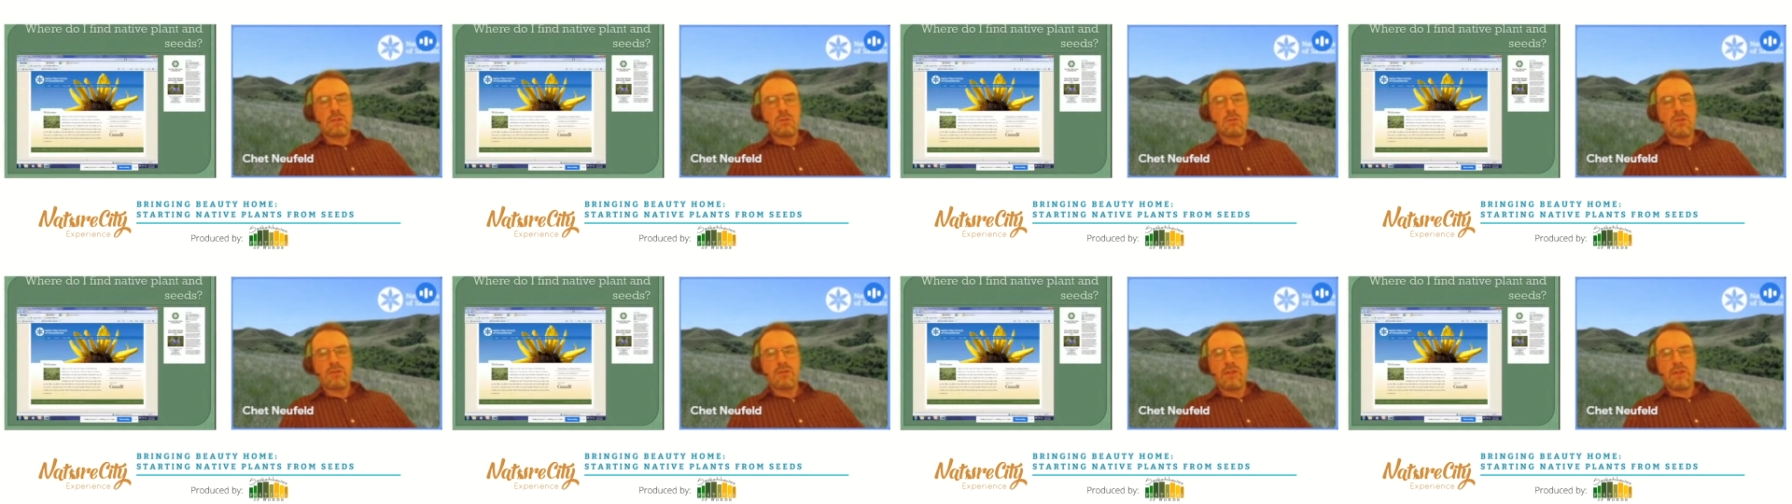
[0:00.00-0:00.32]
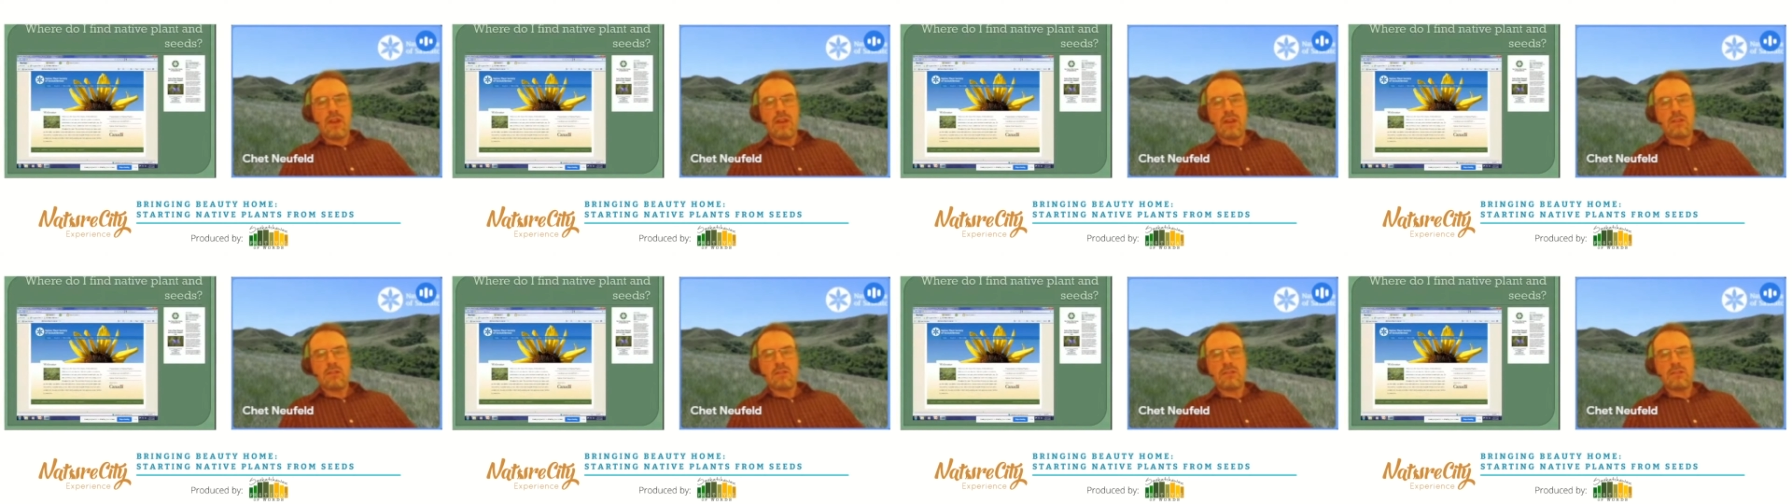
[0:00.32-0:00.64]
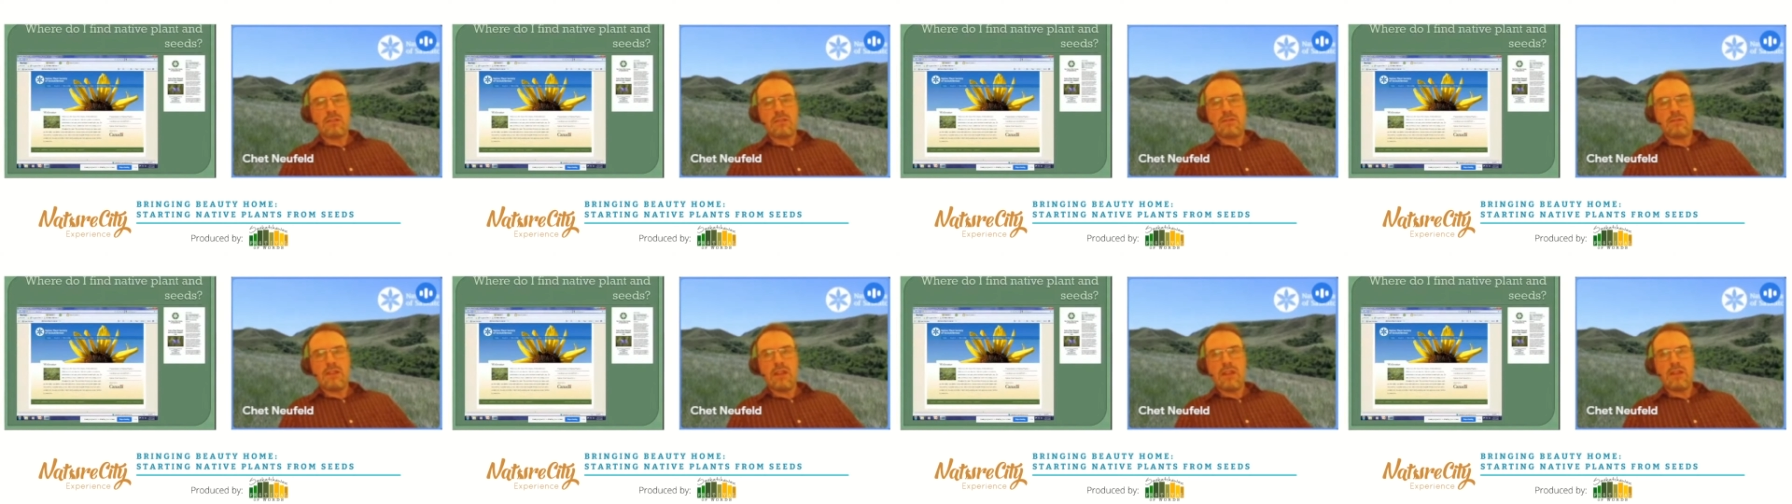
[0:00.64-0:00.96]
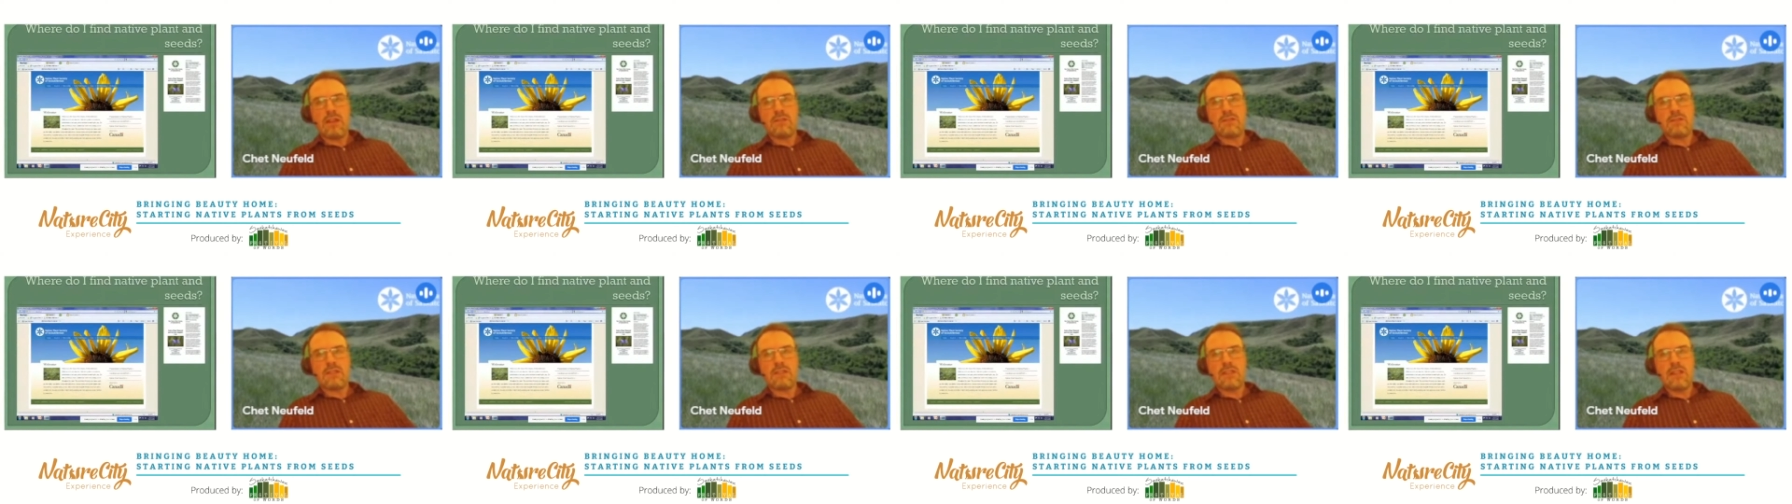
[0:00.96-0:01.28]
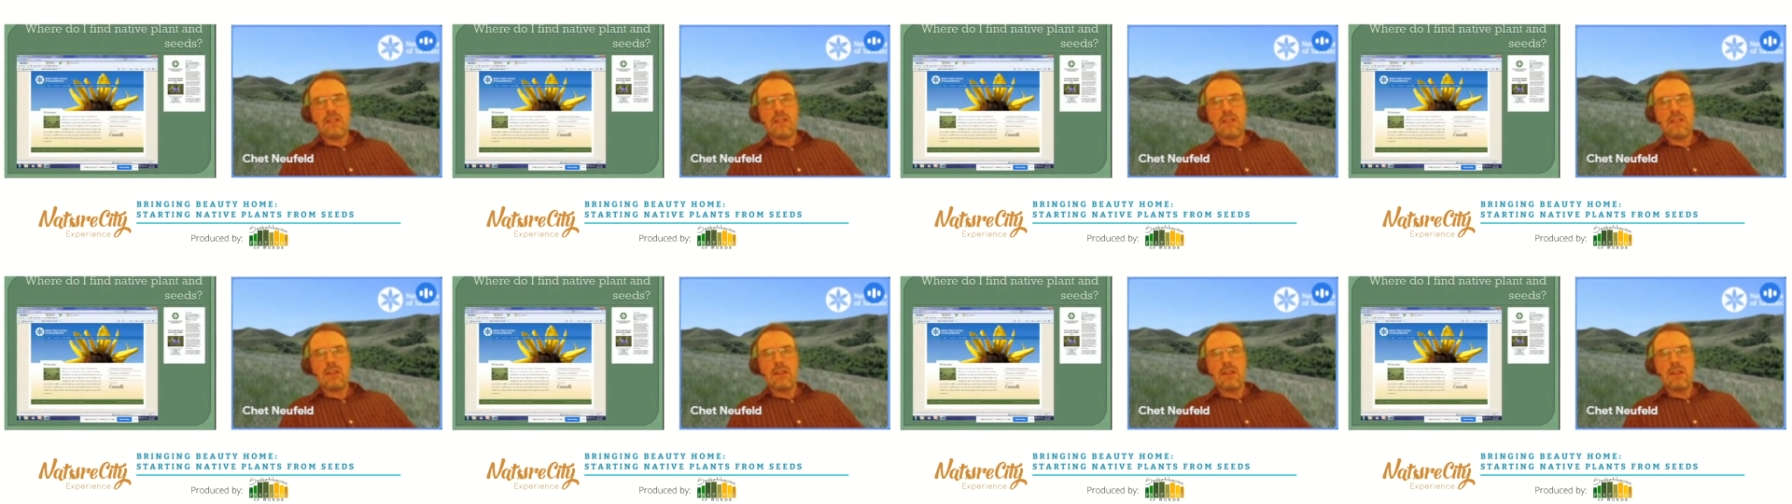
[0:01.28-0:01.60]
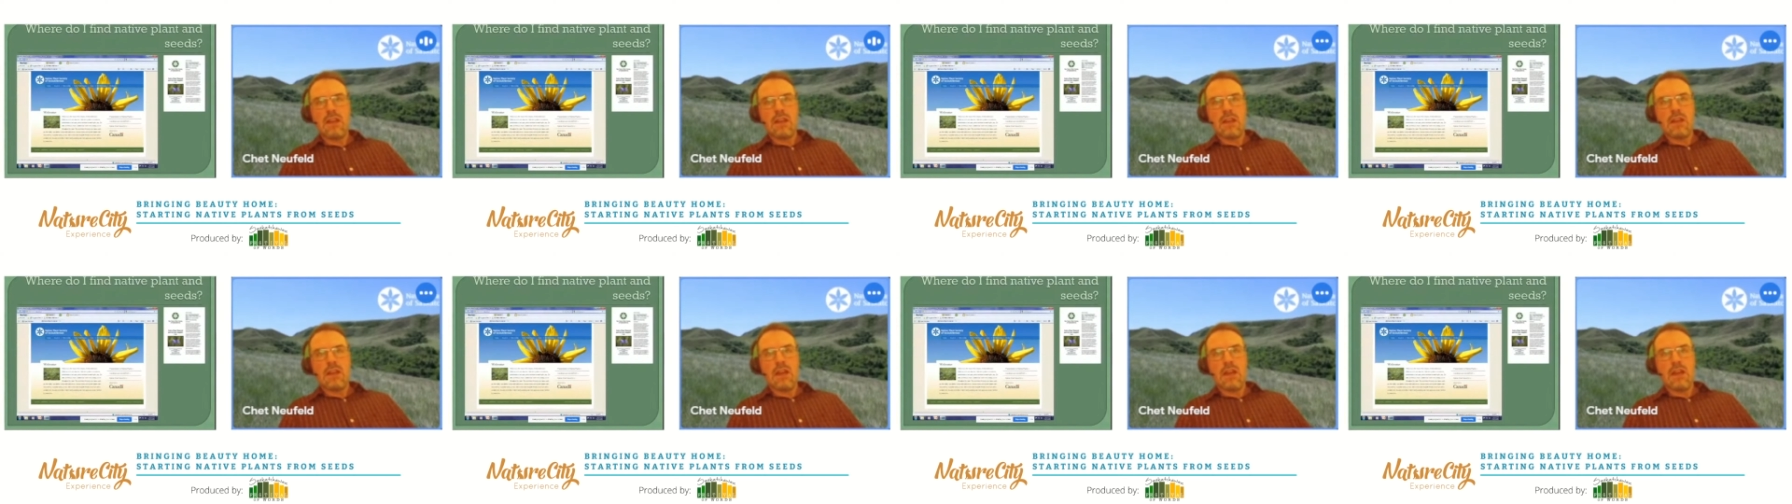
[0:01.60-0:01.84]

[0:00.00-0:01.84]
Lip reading: and providers of native seed,